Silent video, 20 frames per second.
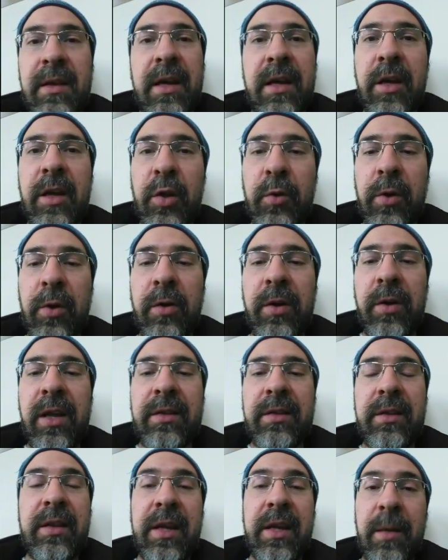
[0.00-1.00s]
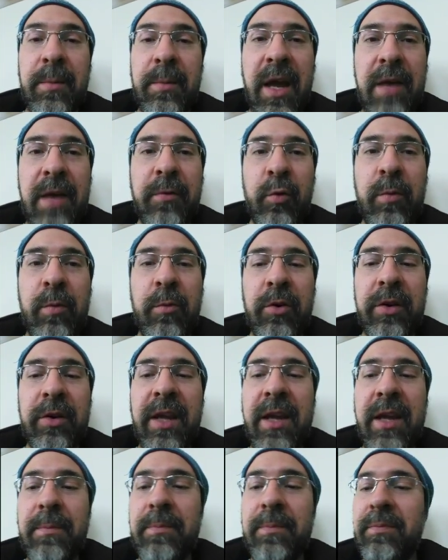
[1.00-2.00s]
another roadie, and then they come back for 1 more
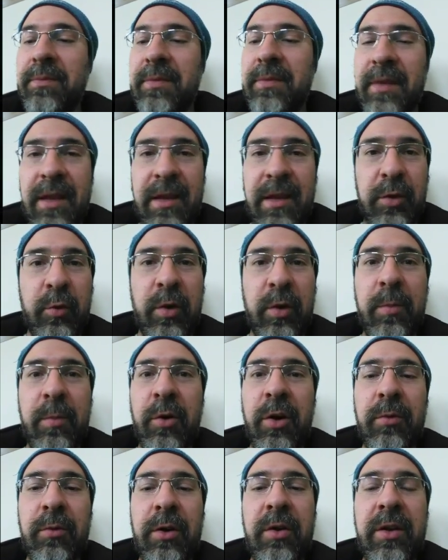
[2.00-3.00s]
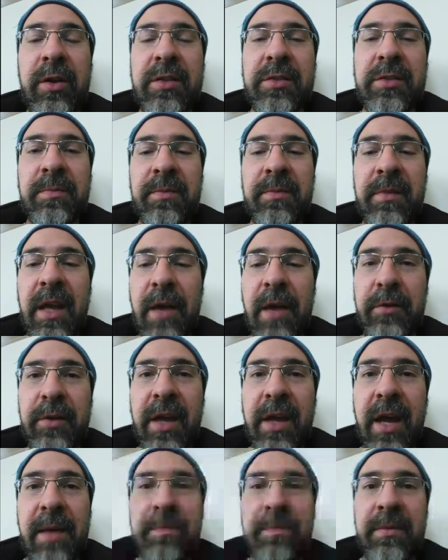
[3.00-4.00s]
game, 3 more roadies after
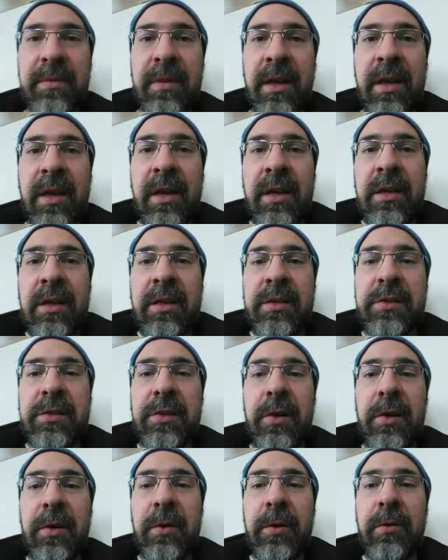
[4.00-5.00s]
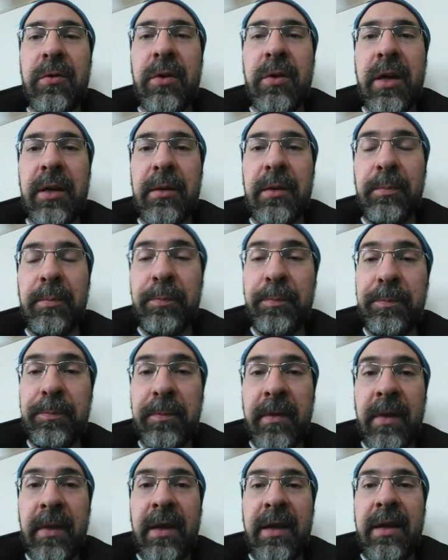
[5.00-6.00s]
that. So
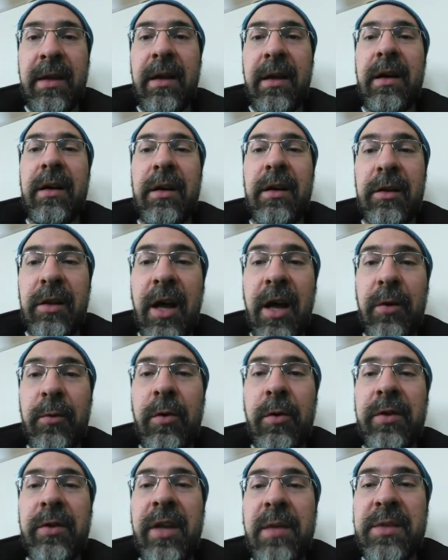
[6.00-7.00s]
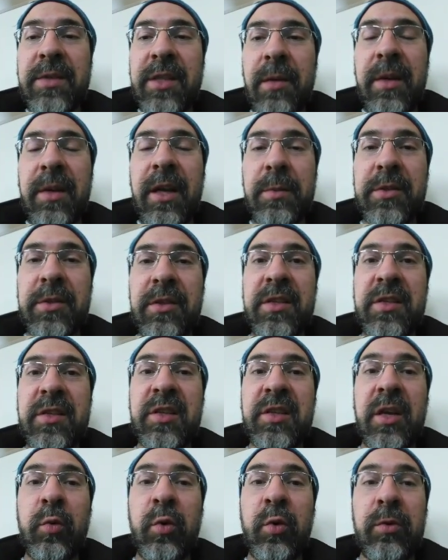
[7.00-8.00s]
a lot of road games coming up, so this
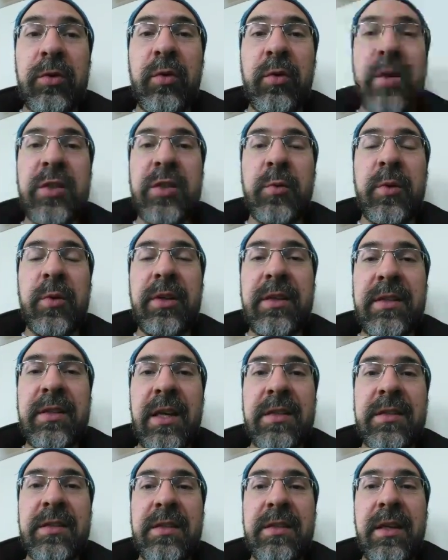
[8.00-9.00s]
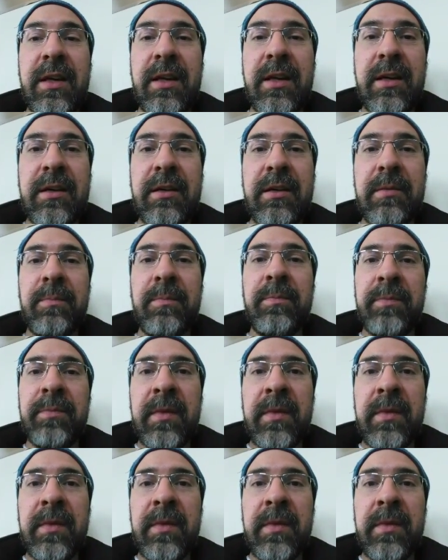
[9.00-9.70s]
is going to really test the